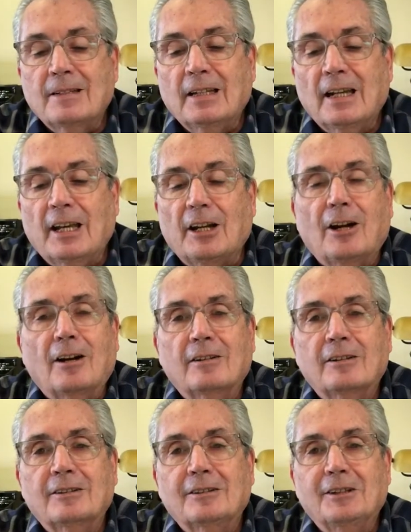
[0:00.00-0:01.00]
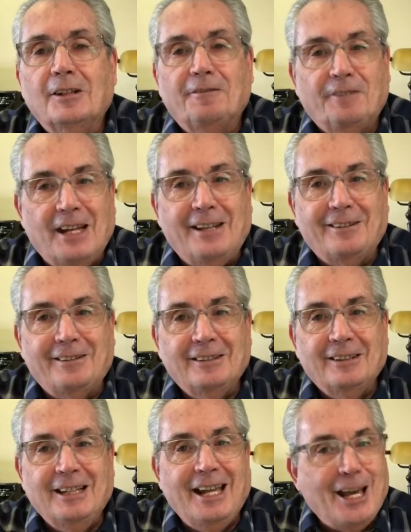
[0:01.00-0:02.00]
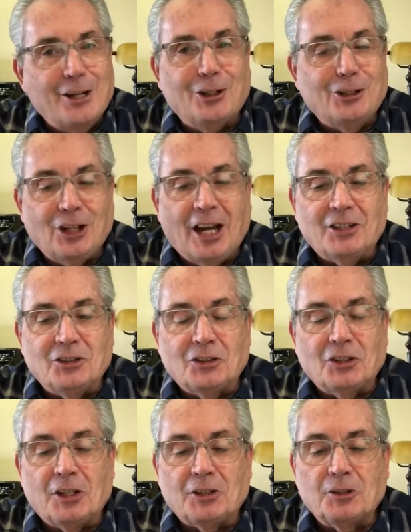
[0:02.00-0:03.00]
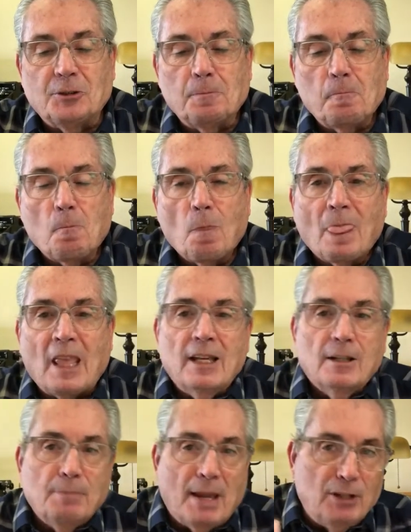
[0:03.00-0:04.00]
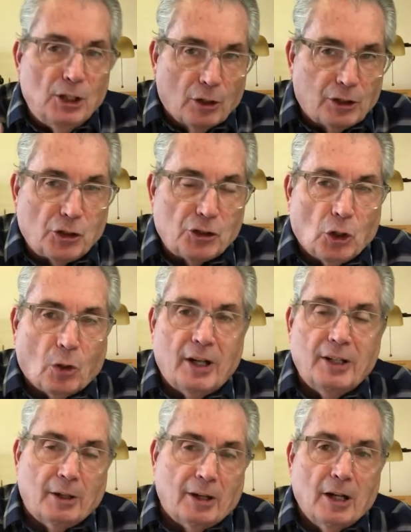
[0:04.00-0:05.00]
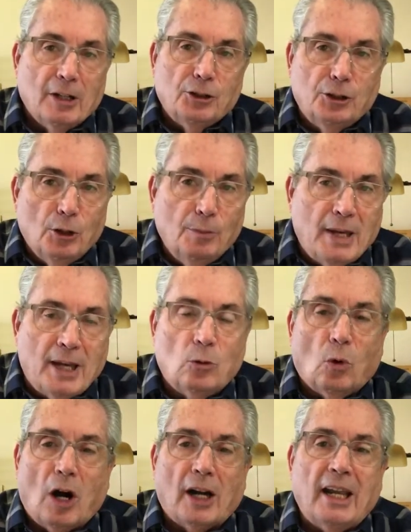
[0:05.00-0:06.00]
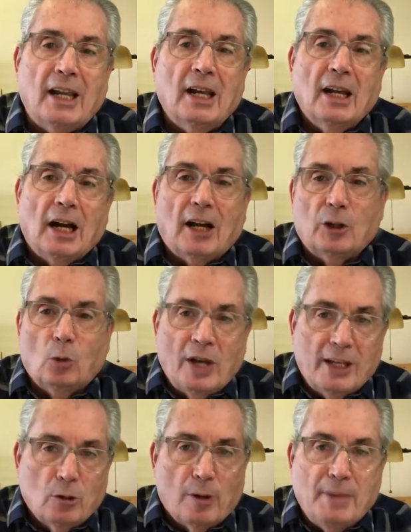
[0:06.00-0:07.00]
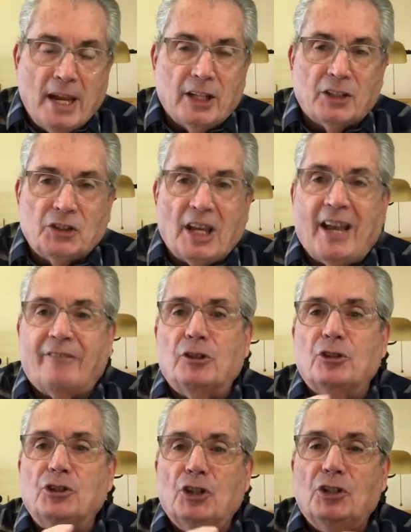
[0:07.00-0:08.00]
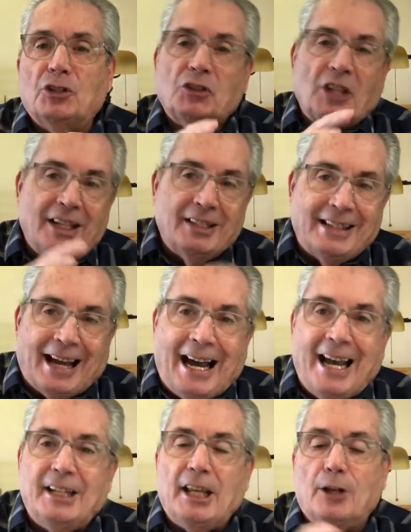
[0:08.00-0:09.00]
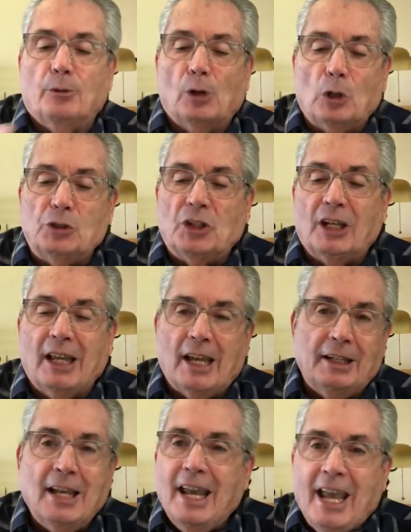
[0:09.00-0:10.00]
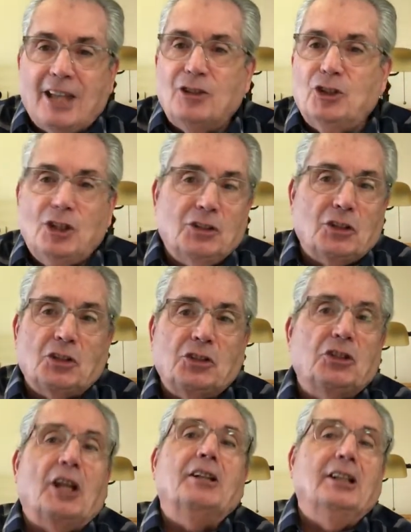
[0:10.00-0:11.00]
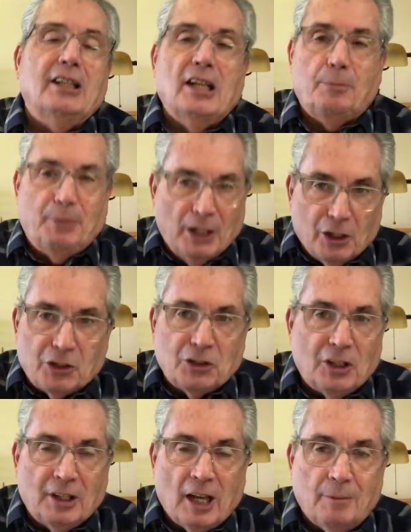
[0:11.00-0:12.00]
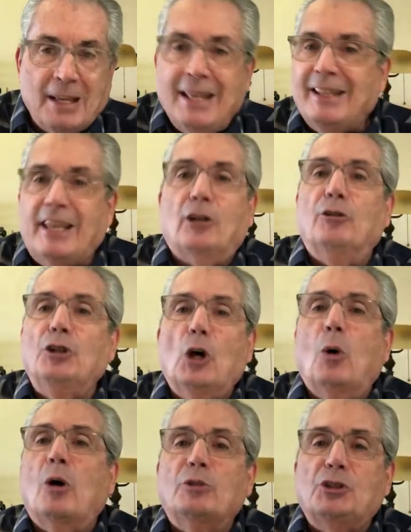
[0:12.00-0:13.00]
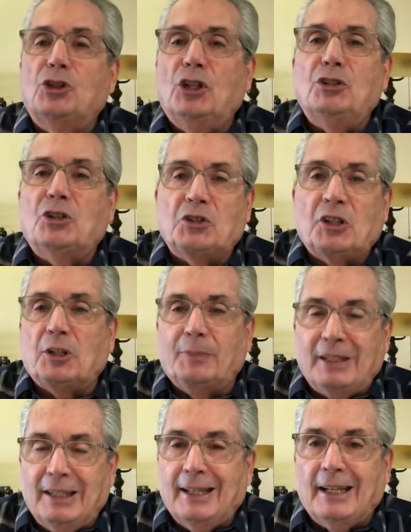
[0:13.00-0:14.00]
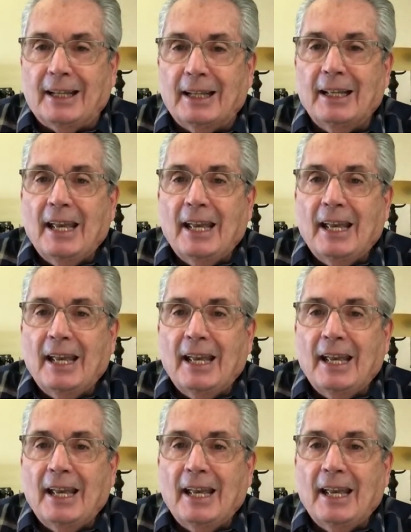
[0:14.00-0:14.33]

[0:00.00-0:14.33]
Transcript: And our faith energizes us. Maybe you know the story. There are two men walking on their way to Emmaus after Jesus had died and rose again. And Jesus suddenly appears to them. They don't know it was Jesus at the beginning.